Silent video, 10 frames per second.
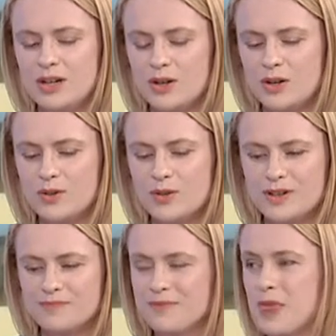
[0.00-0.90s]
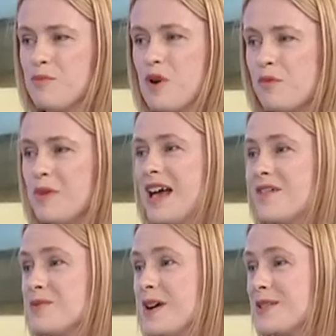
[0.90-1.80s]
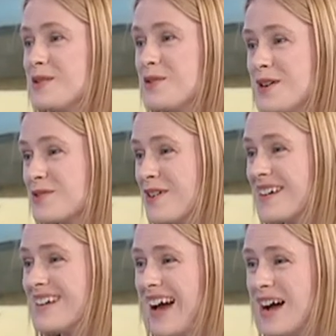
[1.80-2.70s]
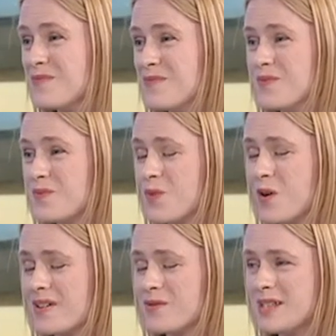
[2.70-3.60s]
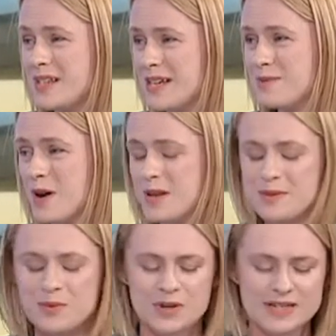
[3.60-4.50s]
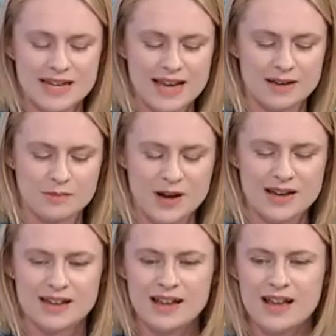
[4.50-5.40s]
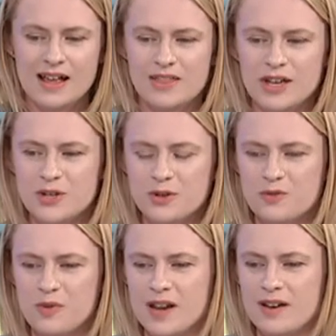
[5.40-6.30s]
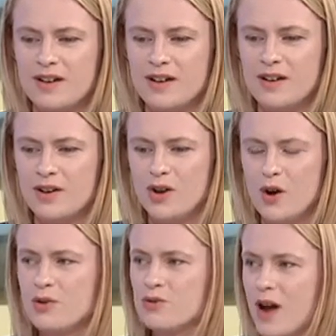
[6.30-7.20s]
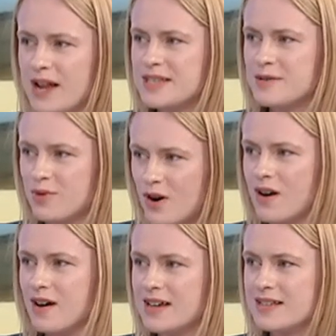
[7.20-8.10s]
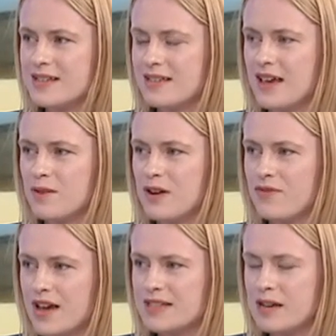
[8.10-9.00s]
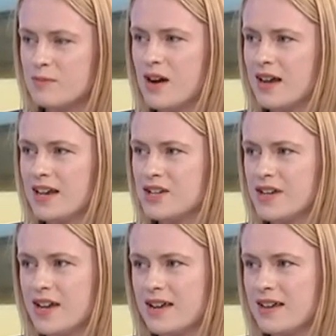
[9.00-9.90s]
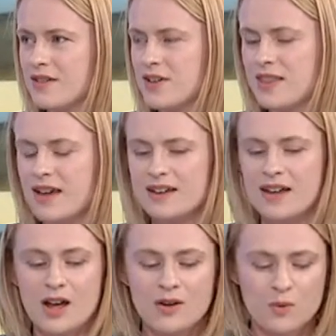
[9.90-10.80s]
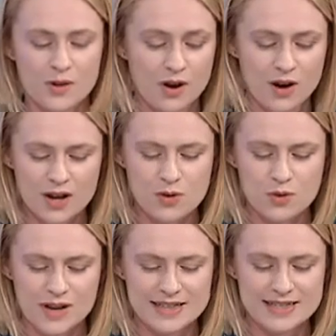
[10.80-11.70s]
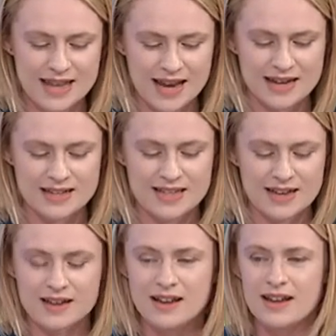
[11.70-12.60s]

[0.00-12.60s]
Look, you probably have to ask the Treasurer what was in his mind as he put it together, but there should have been no great surprise that we're facing a by-election here, given that what the High Court has said is that